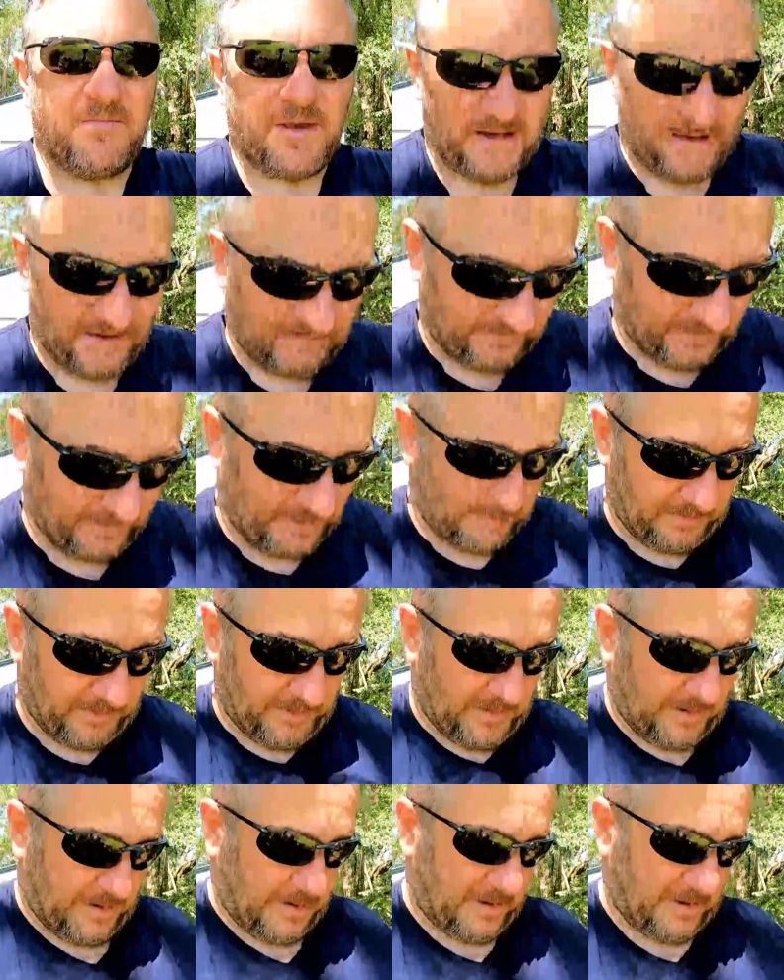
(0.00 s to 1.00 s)
amazing. I
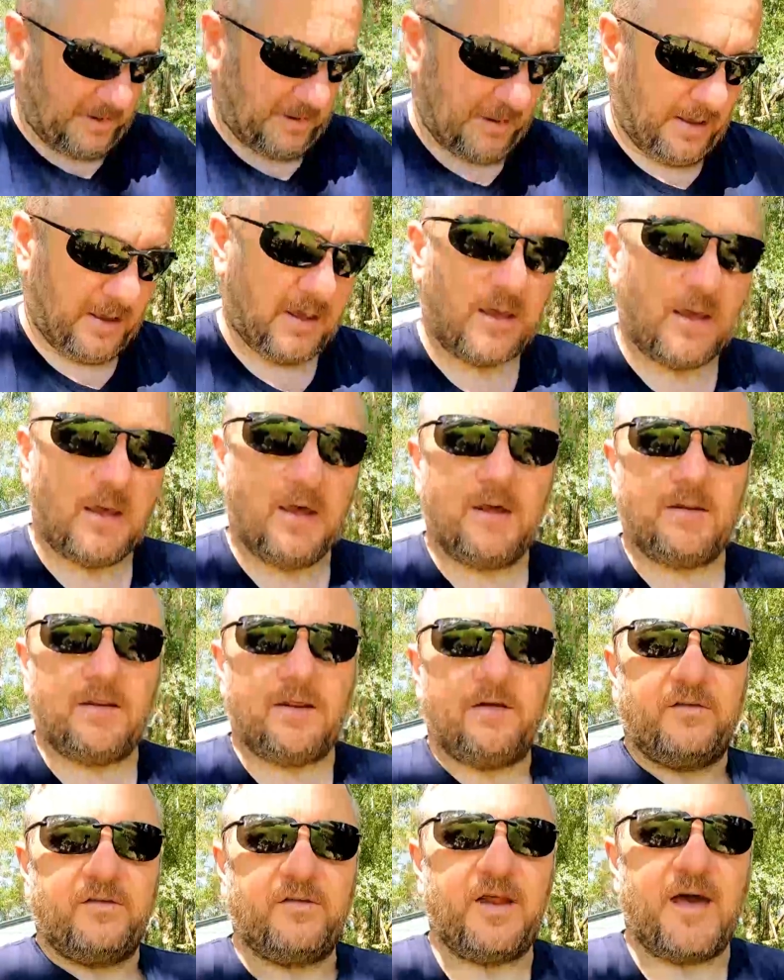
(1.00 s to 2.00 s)
mean,
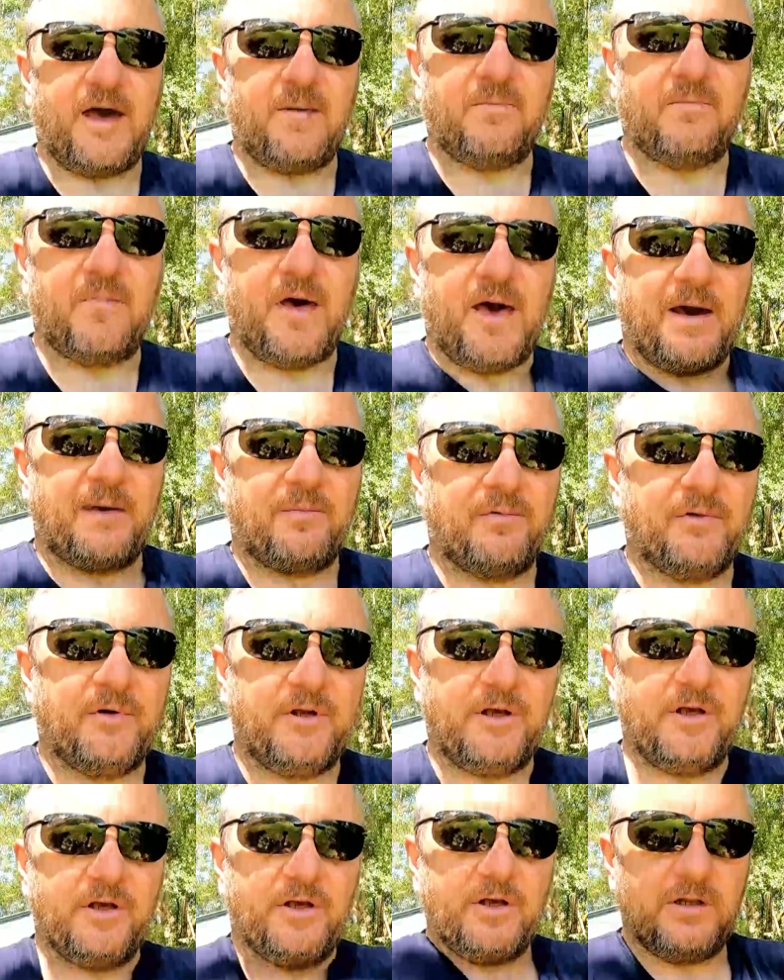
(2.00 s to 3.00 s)
they snap back
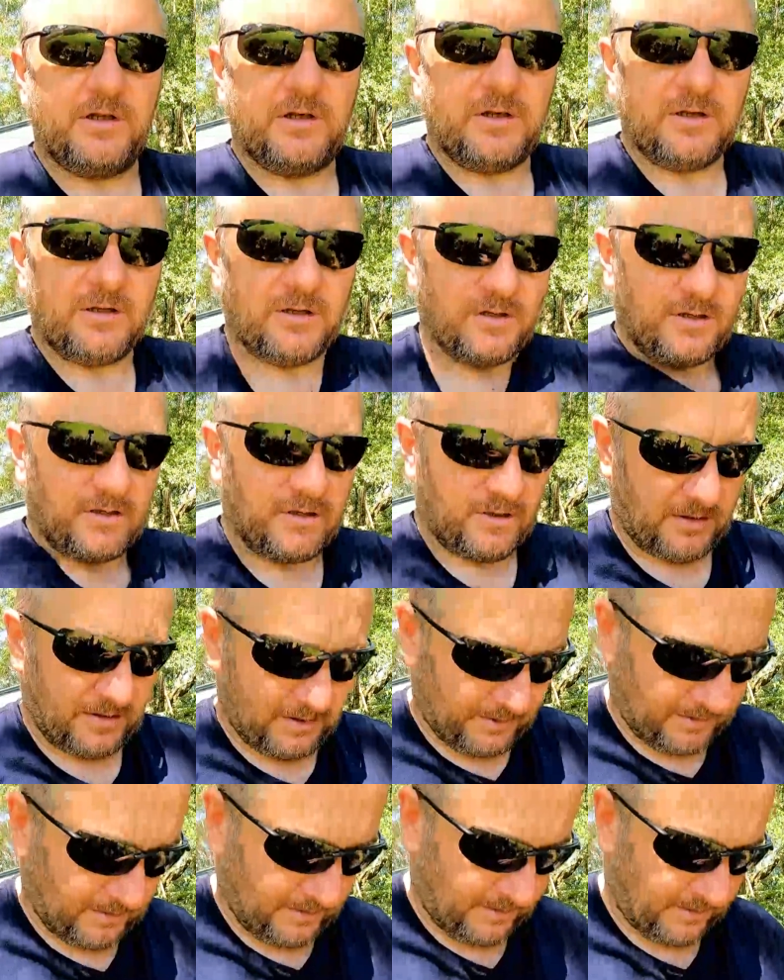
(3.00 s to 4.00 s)
pretty good.
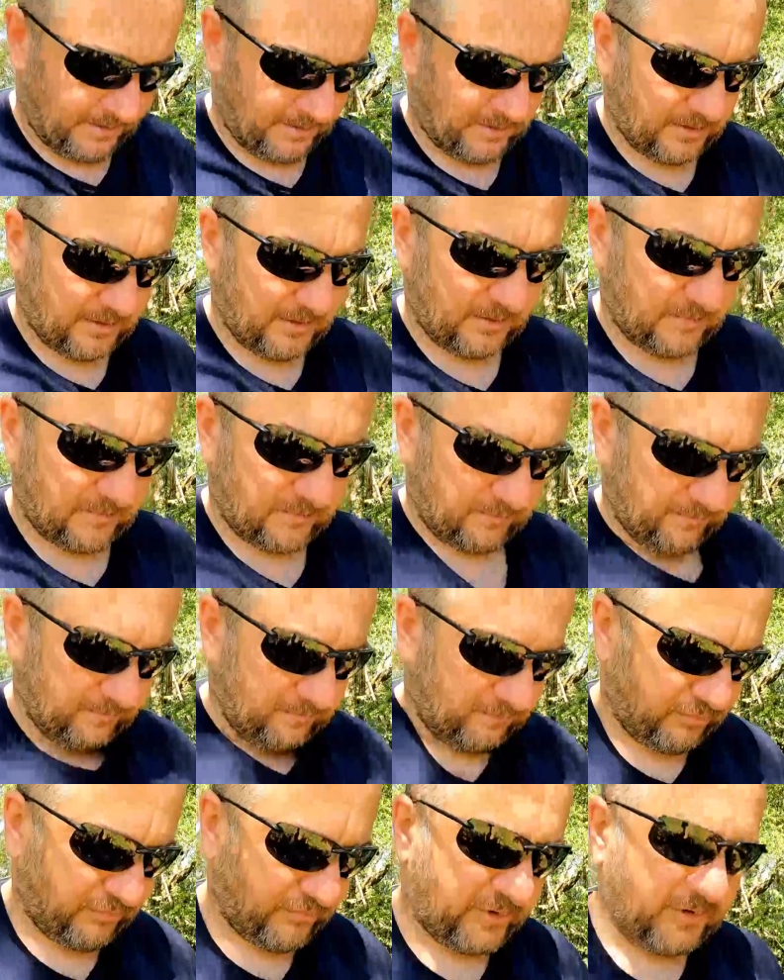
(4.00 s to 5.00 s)
Uh, they're
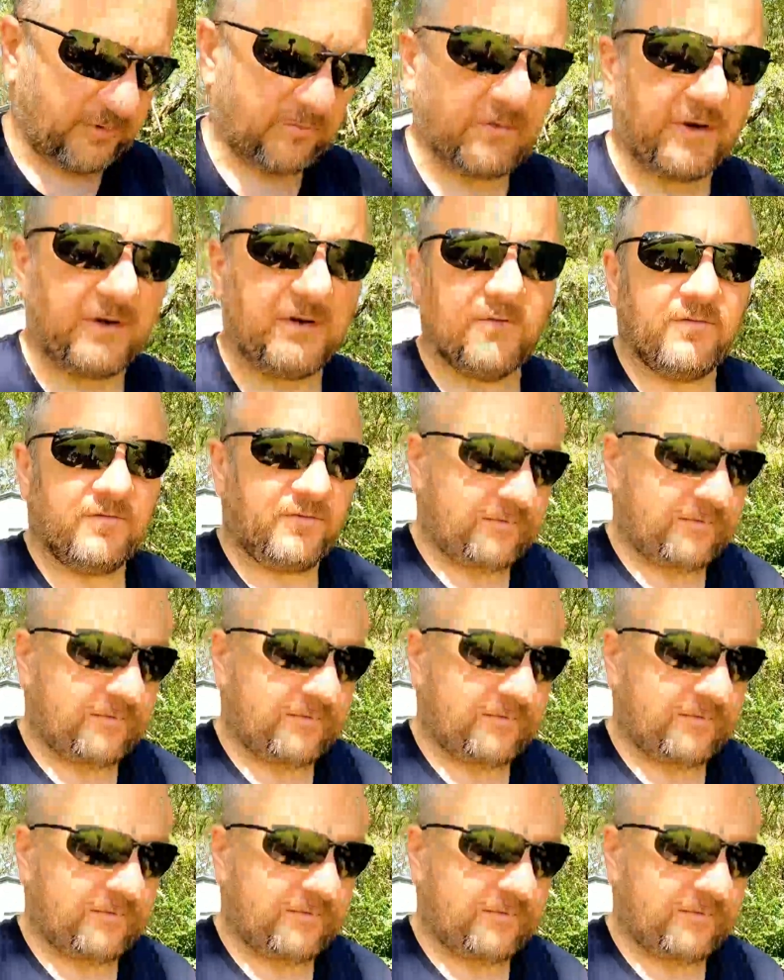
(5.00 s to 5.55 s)
pretty wrinkle